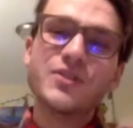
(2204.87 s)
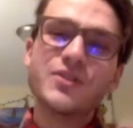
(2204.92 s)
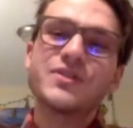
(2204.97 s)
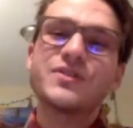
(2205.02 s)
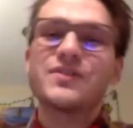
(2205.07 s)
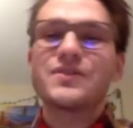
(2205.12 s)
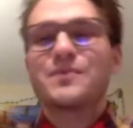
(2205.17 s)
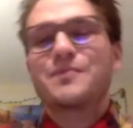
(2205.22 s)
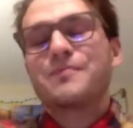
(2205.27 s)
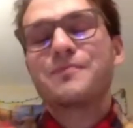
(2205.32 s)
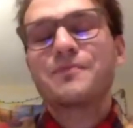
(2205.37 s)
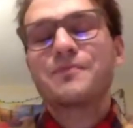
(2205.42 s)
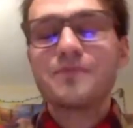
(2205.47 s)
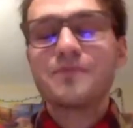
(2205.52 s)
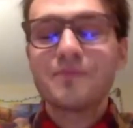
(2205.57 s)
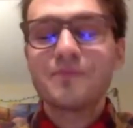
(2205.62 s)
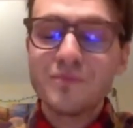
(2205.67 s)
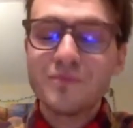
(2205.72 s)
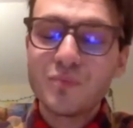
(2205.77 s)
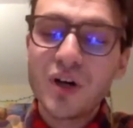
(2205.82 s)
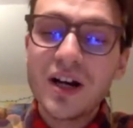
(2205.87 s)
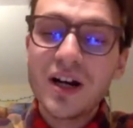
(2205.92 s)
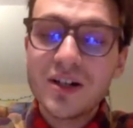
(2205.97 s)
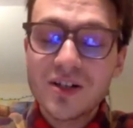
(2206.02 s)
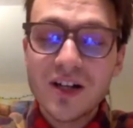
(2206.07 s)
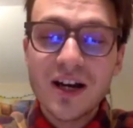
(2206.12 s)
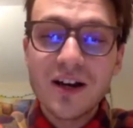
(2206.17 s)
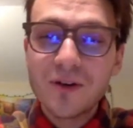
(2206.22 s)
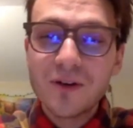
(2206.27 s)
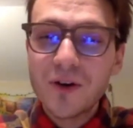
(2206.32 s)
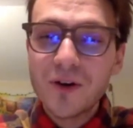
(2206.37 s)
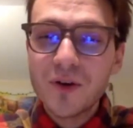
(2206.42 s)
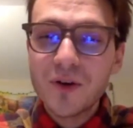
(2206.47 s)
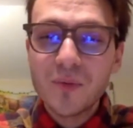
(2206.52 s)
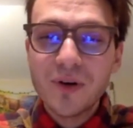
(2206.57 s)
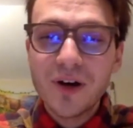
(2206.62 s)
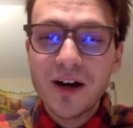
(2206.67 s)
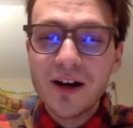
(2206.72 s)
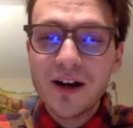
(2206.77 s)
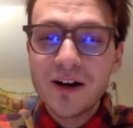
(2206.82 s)
just branch out
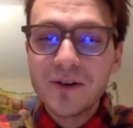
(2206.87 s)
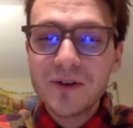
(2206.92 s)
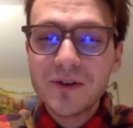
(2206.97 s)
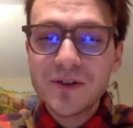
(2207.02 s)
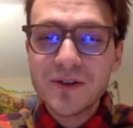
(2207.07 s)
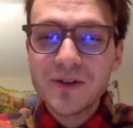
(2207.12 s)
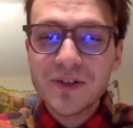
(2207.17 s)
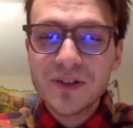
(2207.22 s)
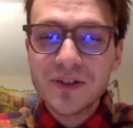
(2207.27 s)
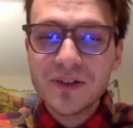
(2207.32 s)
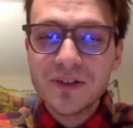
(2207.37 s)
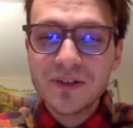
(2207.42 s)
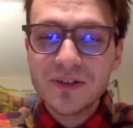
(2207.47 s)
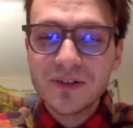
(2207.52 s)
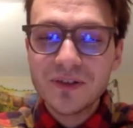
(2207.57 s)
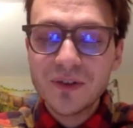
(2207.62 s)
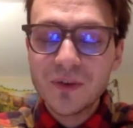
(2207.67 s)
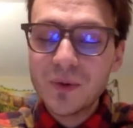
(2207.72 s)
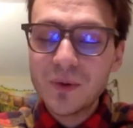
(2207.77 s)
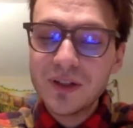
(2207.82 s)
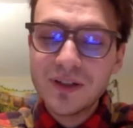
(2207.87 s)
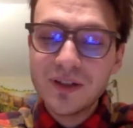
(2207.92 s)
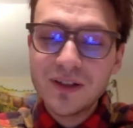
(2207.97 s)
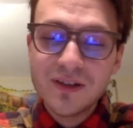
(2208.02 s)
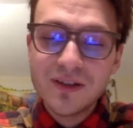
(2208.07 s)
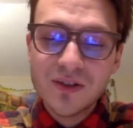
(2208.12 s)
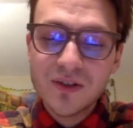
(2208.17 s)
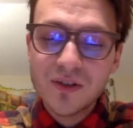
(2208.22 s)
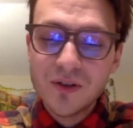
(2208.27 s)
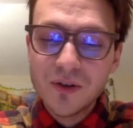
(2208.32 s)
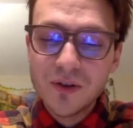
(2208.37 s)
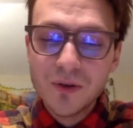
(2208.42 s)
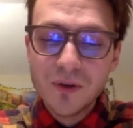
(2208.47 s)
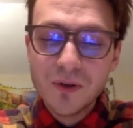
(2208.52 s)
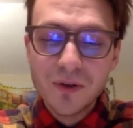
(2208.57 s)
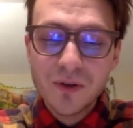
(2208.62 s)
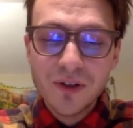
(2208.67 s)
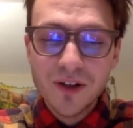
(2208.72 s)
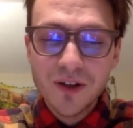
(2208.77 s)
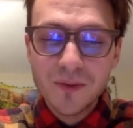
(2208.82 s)
all the piles and do what he needs to
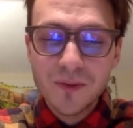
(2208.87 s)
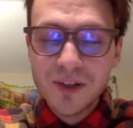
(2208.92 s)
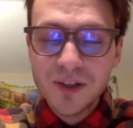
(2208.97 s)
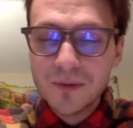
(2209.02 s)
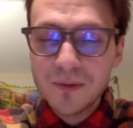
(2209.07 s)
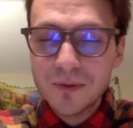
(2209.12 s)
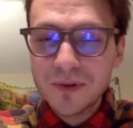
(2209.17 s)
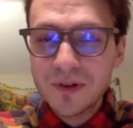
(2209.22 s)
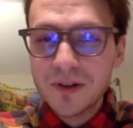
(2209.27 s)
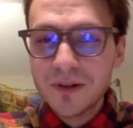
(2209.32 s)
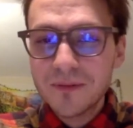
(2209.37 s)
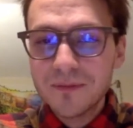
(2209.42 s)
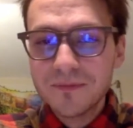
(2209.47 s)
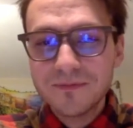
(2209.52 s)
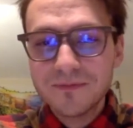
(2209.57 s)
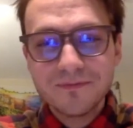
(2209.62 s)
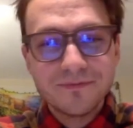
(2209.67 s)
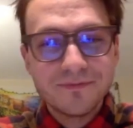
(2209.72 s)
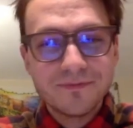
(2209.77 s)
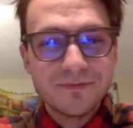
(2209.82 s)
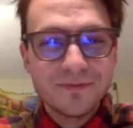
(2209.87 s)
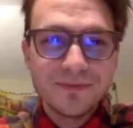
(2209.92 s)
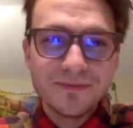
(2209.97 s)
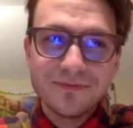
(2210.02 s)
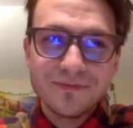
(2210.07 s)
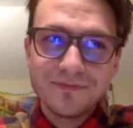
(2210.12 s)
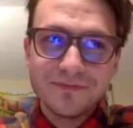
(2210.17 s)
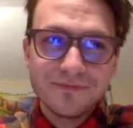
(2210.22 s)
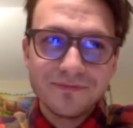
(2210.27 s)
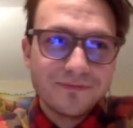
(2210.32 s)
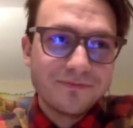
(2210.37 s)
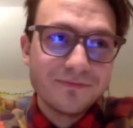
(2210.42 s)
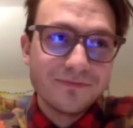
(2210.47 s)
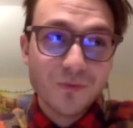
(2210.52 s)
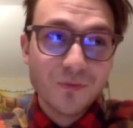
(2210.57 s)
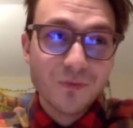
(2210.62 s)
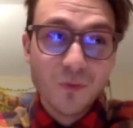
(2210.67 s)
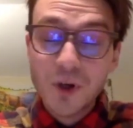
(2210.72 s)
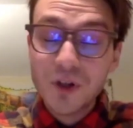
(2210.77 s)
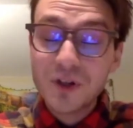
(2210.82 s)
do. You got to be able to
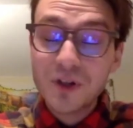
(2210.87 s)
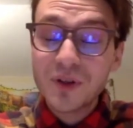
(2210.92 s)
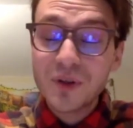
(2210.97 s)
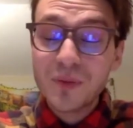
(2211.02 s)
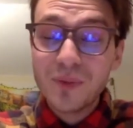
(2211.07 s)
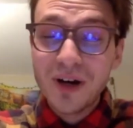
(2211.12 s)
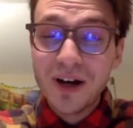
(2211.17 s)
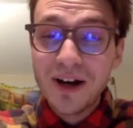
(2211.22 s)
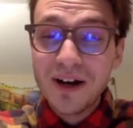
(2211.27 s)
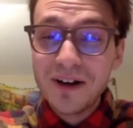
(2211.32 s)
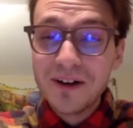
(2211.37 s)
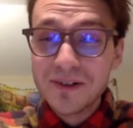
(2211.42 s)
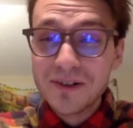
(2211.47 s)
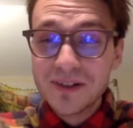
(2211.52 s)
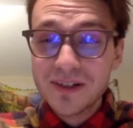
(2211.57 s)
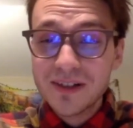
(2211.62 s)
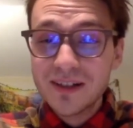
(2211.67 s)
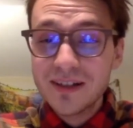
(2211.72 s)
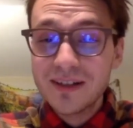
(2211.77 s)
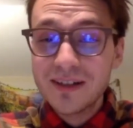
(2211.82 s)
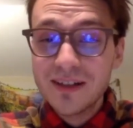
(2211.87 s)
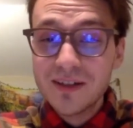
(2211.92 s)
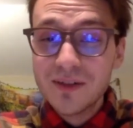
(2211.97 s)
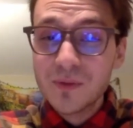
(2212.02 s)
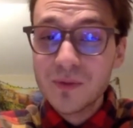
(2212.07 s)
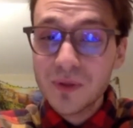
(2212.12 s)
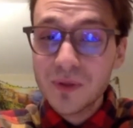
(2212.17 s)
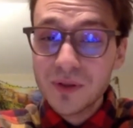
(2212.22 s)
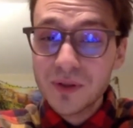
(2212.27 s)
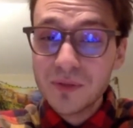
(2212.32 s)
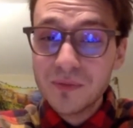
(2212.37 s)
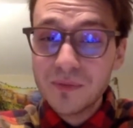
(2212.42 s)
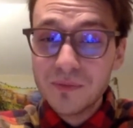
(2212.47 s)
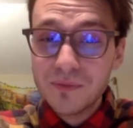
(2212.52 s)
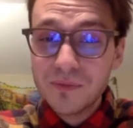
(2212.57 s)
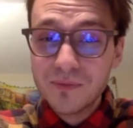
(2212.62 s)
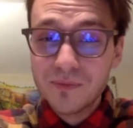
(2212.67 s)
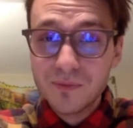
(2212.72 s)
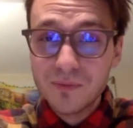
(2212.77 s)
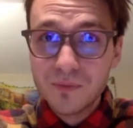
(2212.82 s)
work the piles, and he
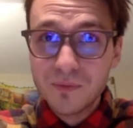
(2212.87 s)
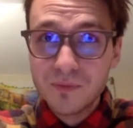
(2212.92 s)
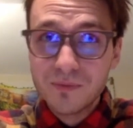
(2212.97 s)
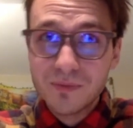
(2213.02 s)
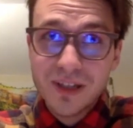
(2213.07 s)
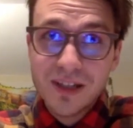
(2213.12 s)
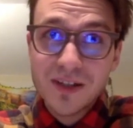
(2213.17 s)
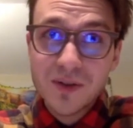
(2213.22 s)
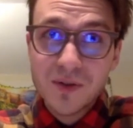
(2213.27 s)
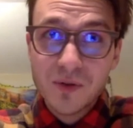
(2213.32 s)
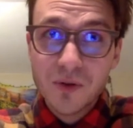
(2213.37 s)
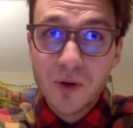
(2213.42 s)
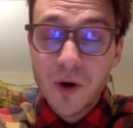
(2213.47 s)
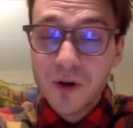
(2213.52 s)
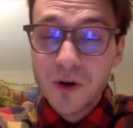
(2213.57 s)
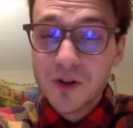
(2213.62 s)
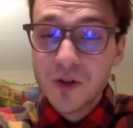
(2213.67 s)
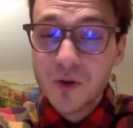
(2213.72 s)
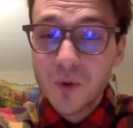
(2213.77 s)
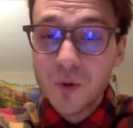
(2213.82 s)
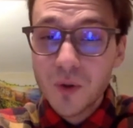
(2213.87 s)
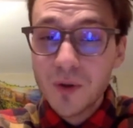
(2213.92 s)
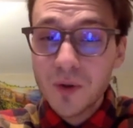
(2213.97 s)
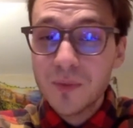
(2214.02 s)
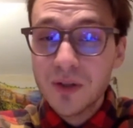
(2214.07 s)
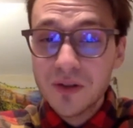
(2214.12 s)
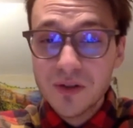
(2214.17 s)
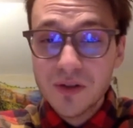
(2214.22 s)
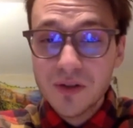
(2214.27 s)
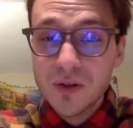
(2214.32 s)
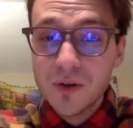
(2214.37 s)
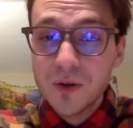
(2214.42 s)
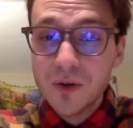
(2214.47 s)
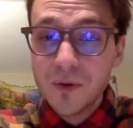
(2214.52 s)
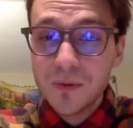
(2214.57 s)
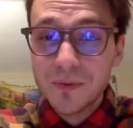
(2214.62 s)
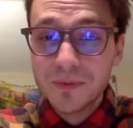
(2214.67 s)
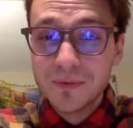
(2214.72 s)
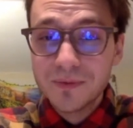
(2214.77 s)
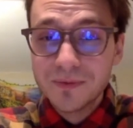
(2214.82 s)
has large equipment
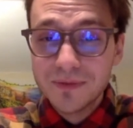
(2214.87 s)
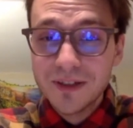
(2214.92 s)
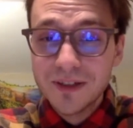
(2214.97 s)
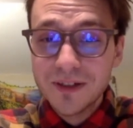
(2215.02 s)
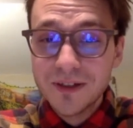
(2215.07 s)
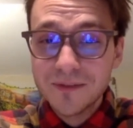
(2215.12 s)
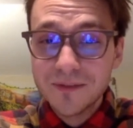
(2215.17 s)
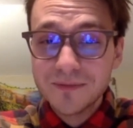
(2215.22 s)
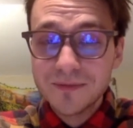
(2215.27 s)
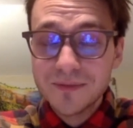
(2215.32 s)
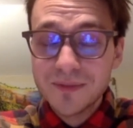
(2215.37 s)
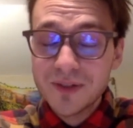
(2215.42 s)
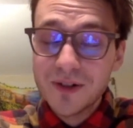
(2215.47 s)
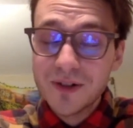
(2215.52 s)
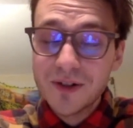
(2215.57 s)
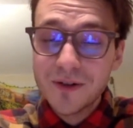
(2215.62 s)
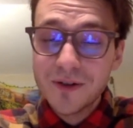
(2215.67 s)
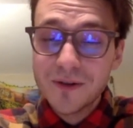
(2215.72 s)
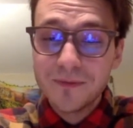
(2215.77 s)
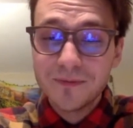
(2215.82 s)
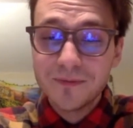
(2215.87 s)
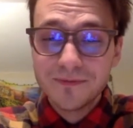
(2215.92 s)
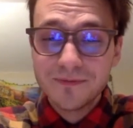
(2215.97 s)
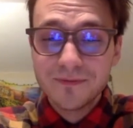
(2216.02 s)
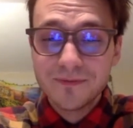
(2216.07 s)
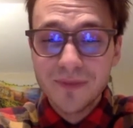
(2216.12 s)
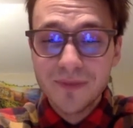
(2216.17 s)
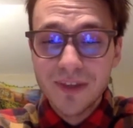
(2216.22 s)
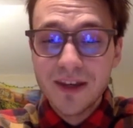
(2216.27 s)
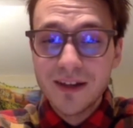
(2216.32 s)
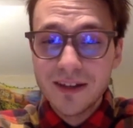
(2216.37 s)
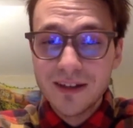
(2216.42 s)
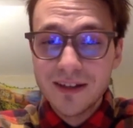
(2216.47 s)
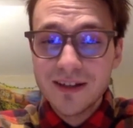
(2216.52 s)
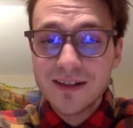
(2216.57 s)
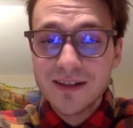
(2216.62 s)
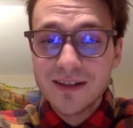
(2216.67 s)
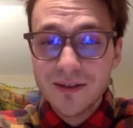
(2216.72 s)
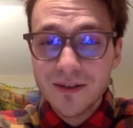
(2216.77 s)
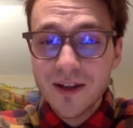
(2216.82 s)
too, you know? So
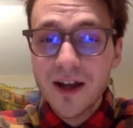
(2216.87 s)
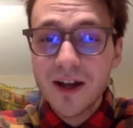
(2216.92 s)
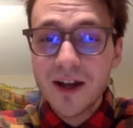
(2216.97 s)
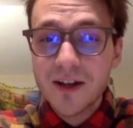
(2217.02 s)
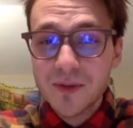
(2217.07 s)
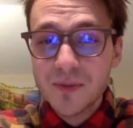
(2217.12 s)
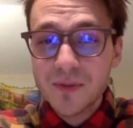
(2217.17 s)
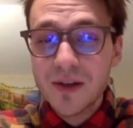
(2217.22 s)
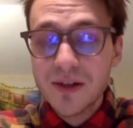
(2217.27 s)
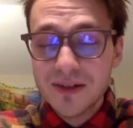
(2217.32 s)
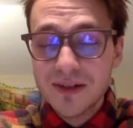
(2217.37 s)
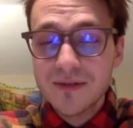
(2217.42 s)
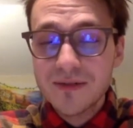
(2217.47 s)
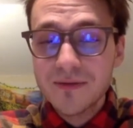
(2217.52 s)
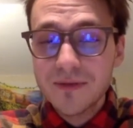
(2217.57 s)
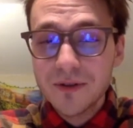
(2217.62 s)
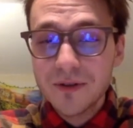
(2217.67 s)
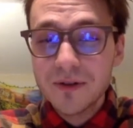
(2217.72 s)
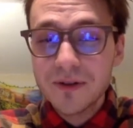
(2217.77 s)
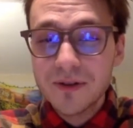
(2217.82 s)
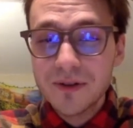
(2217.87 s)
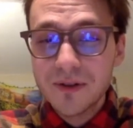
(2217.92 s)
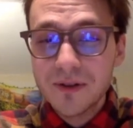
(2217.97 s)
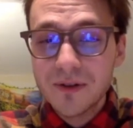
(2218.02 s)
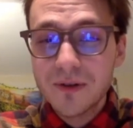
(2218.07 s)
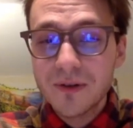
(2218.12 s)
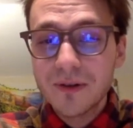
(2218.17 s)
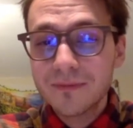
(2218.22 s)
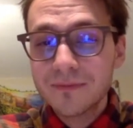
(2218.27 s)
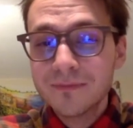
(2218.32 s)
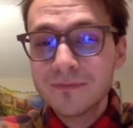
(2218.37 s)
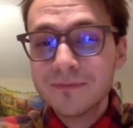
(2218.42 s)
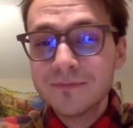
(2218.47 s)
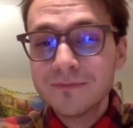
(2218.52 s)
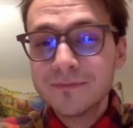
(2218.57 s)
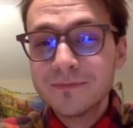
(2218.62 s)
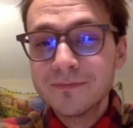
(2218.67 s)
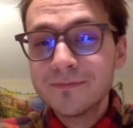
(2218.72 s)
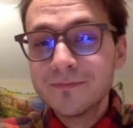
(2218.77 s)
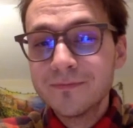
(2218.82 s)
yeah, he needs a lot of space devoted to it.